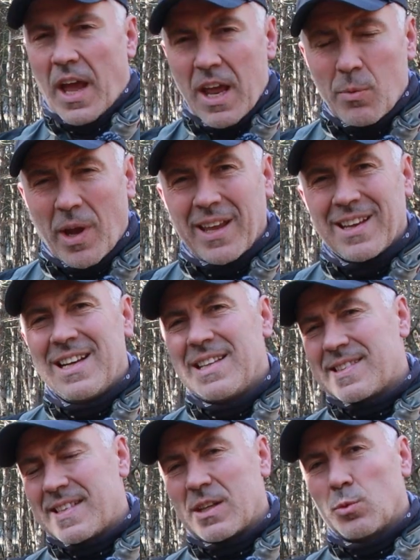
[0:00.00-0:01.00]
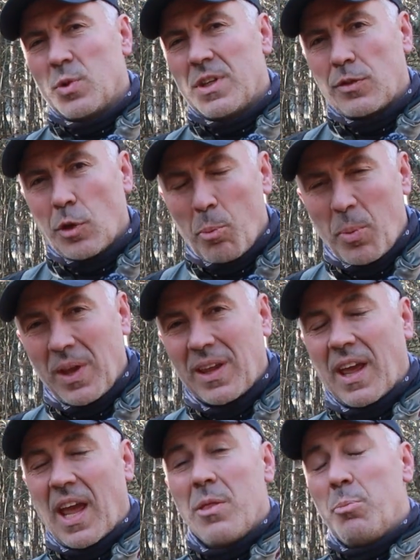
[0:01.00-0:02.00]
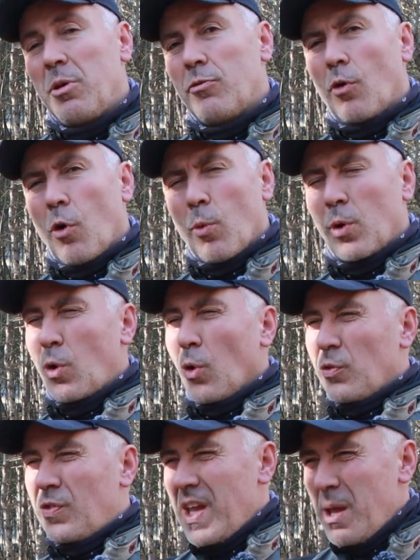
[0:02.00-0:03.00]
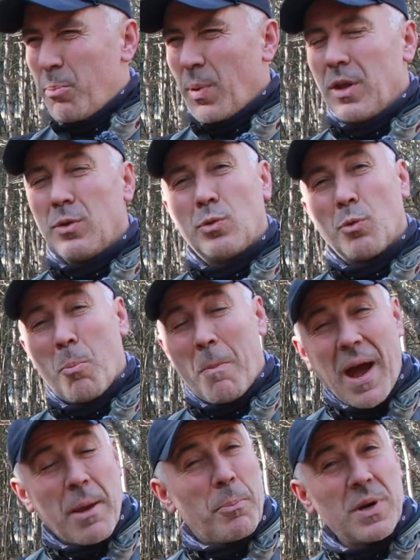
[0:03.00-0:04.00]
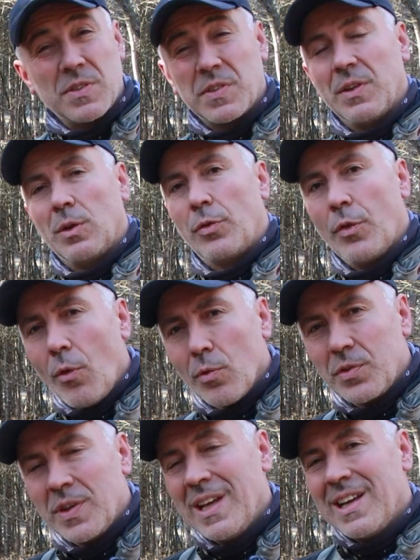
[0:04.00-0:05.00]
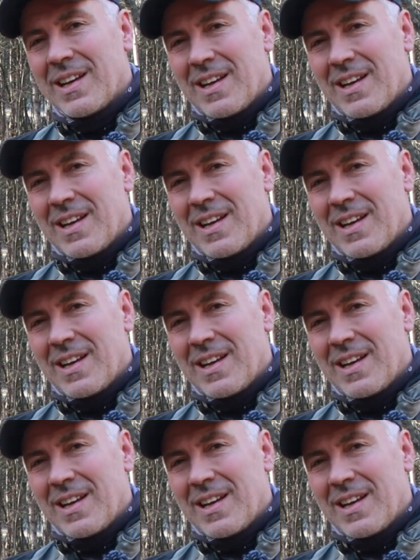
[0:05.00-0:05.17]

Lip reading: Anyway, let's start with the topic, and before we go deep into my personal thoughts,